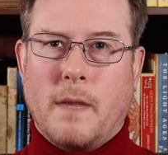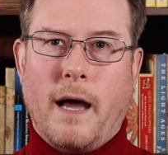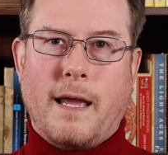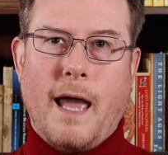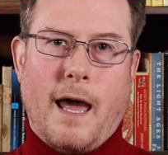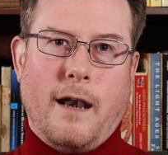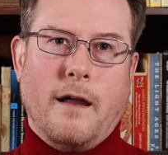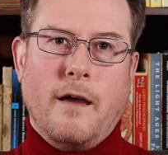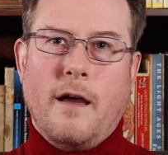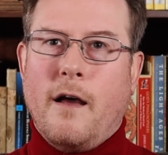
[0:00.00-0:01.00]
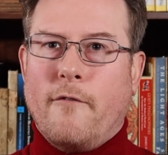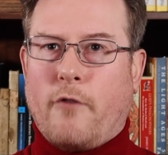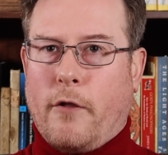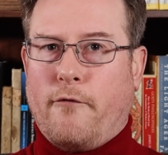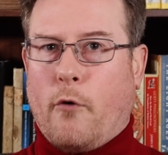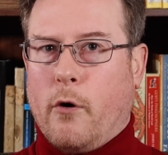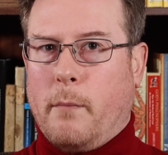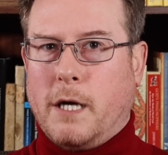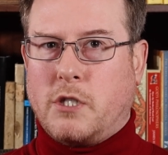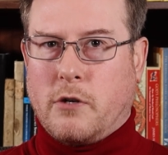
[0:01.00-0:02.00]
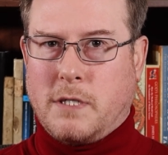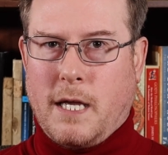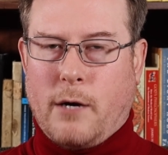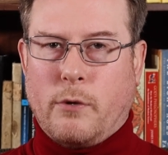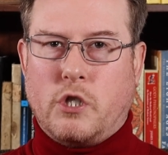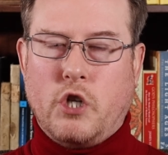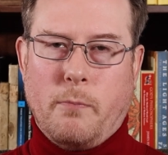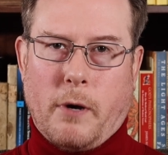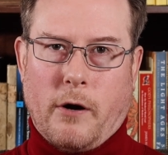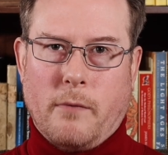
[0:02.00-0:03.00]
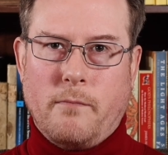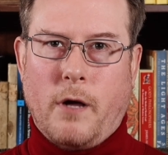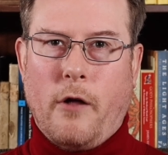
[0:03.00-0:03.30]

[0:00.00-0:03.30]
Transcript: again for the form associated with Jupiter,